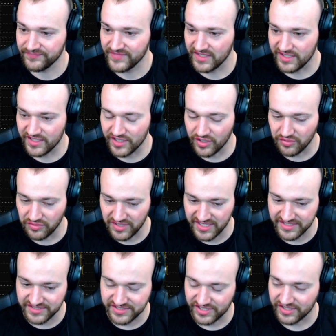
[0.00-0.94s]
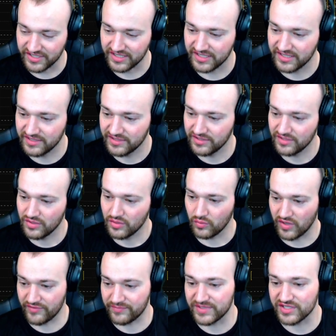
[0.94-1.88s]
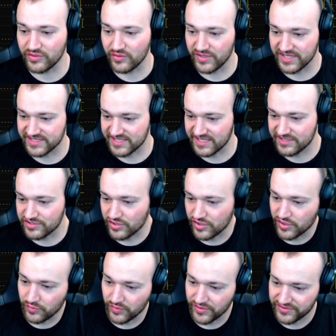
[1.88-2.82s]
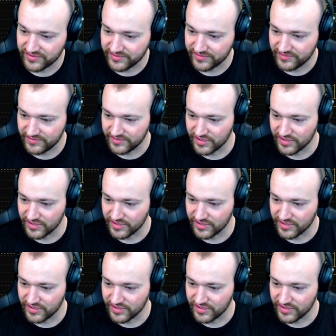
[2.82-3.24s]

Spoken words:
you know, enter. What I've been doing is entering with,